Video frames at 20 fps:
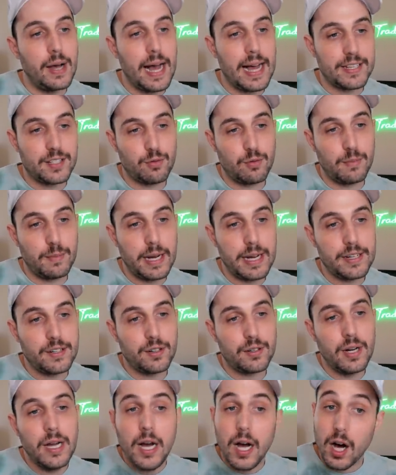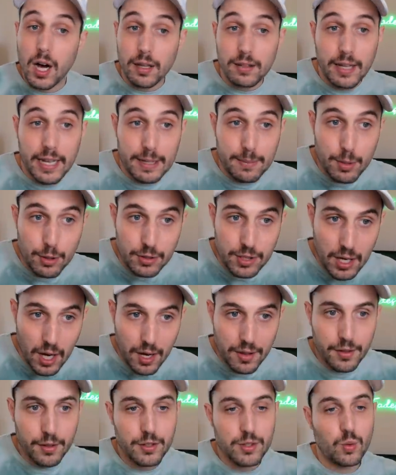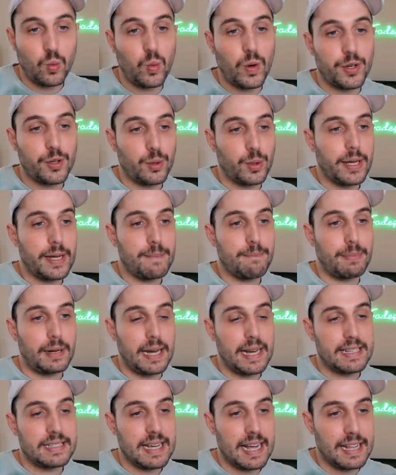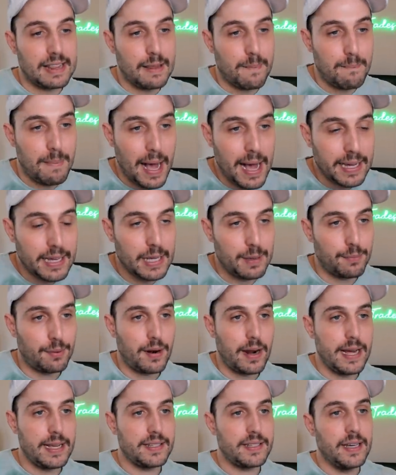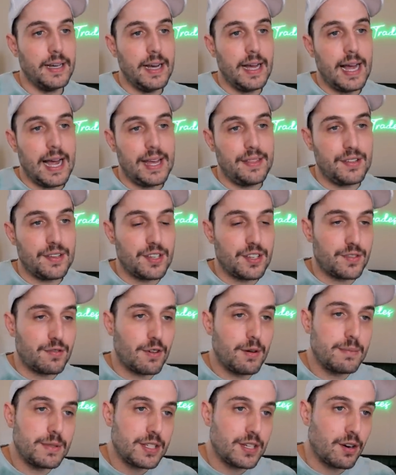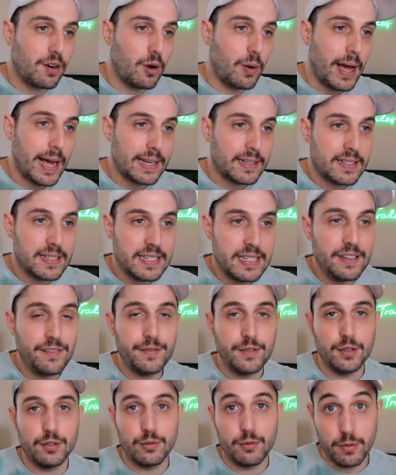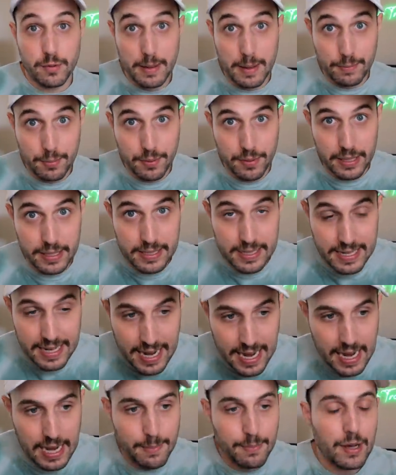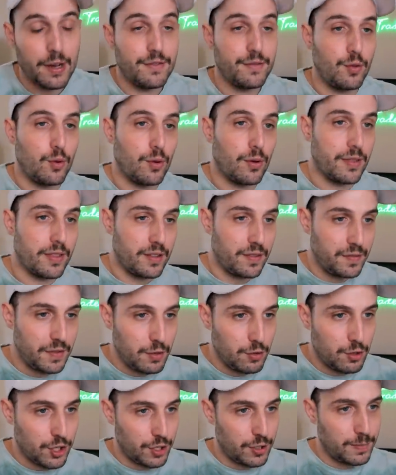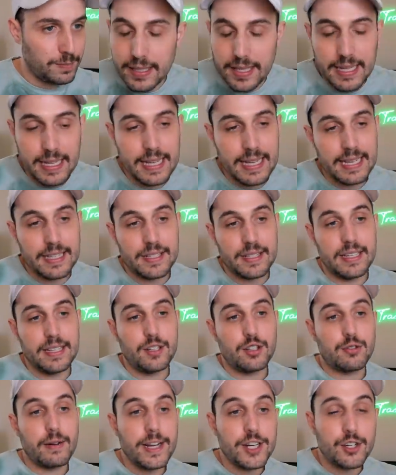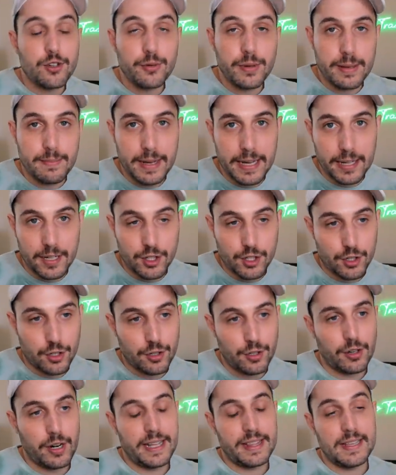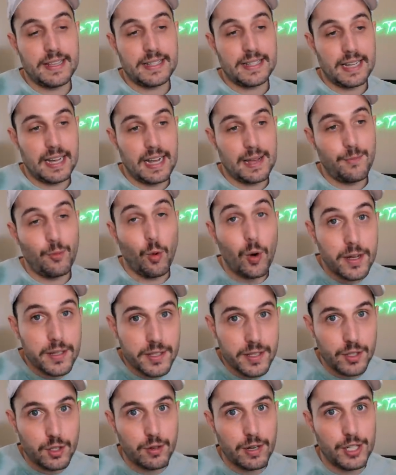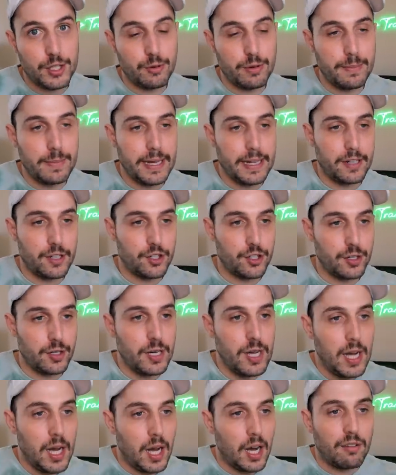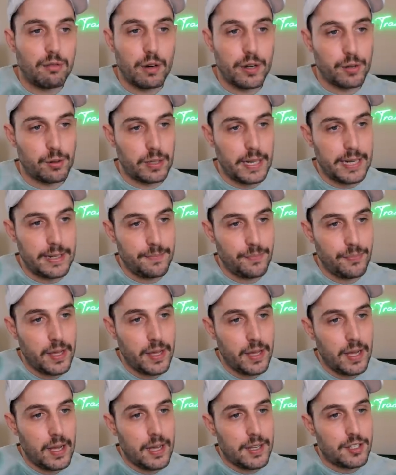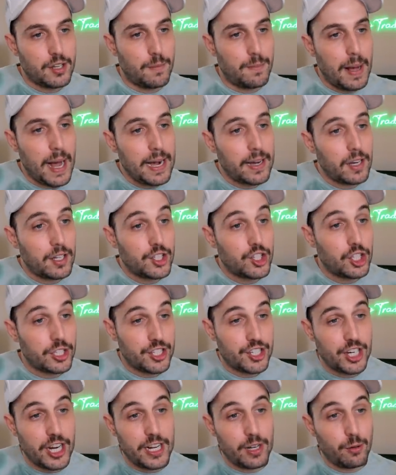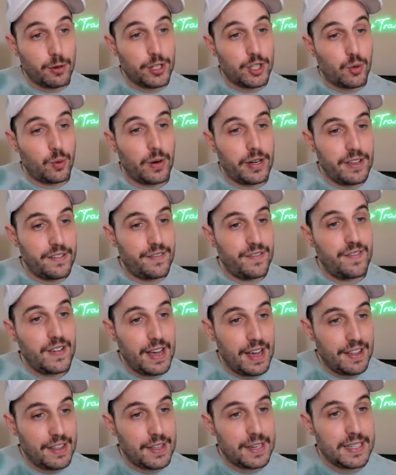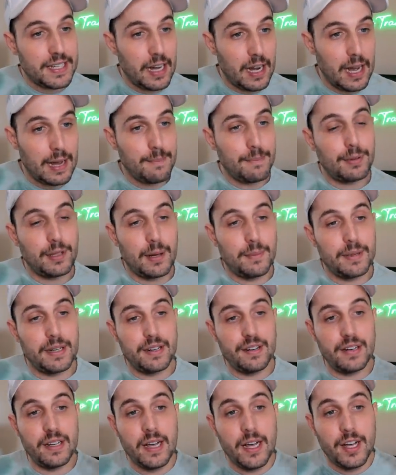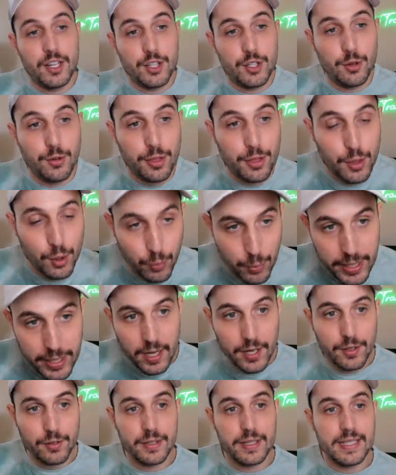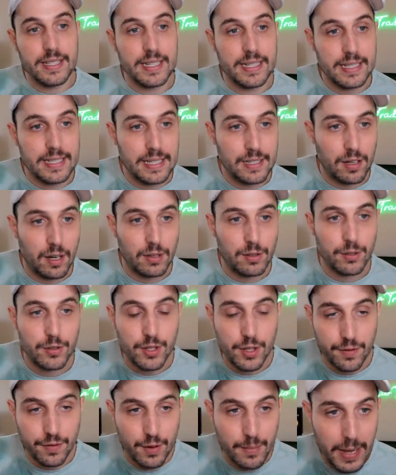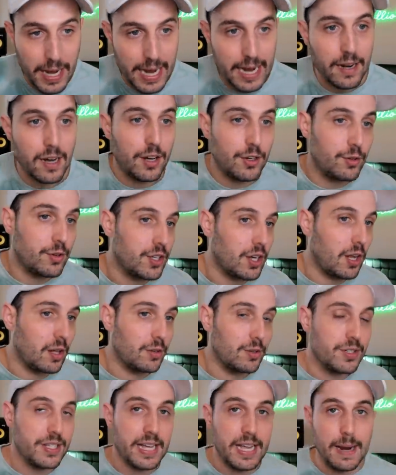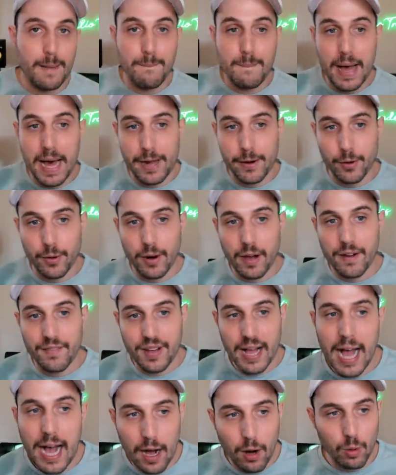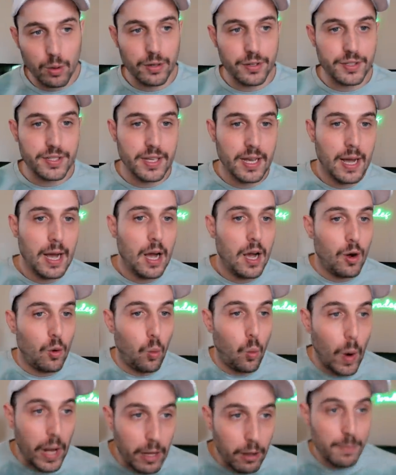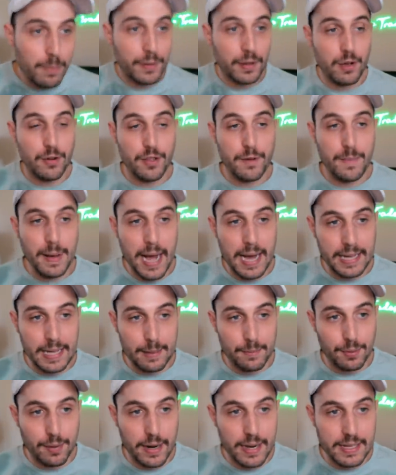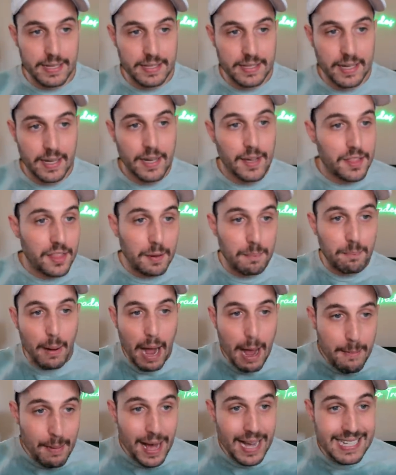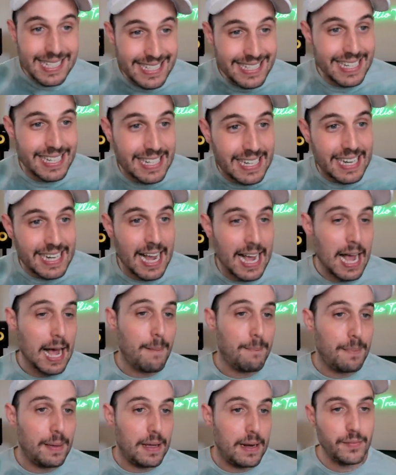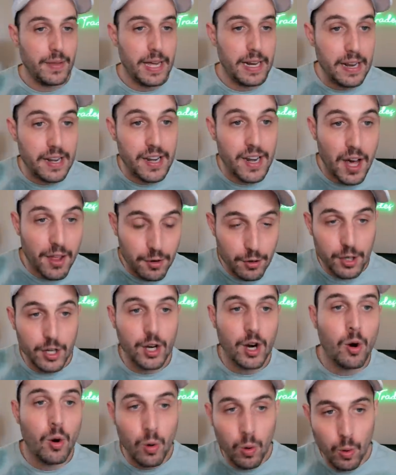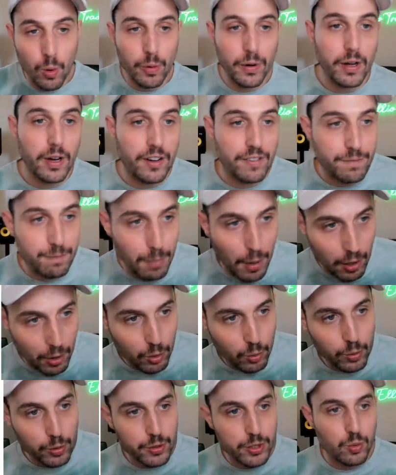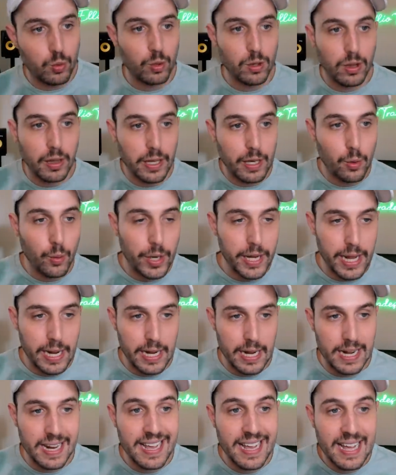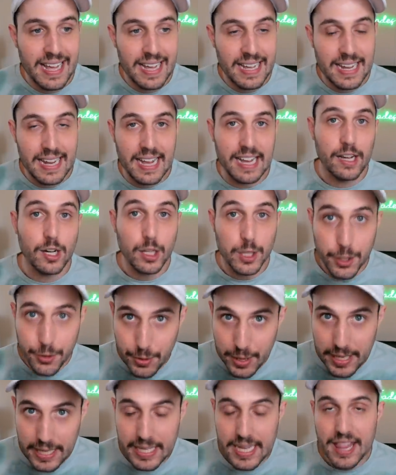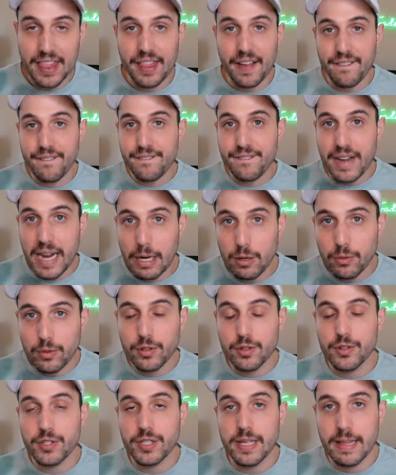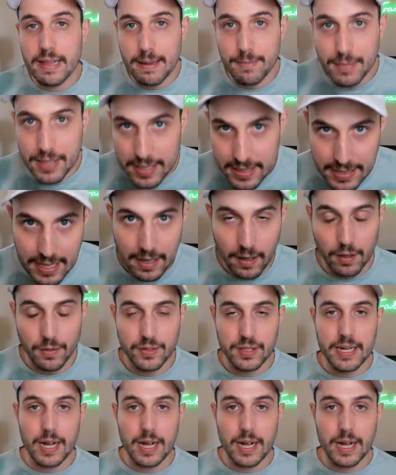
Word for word: As a reminder, unlike most others, Wonderland buys at the backing price. And this is from 0x Sifu. Remember this name for the future future. He is the treasury manager, or at this time was the treasury manager of Wonderland. So back on January 25th, time plummeted to $360 from $800 in a matter of hours, well below the backing price. The buybacks didn't happen, and another cohort of borrowers were liquidated including the founders themselves.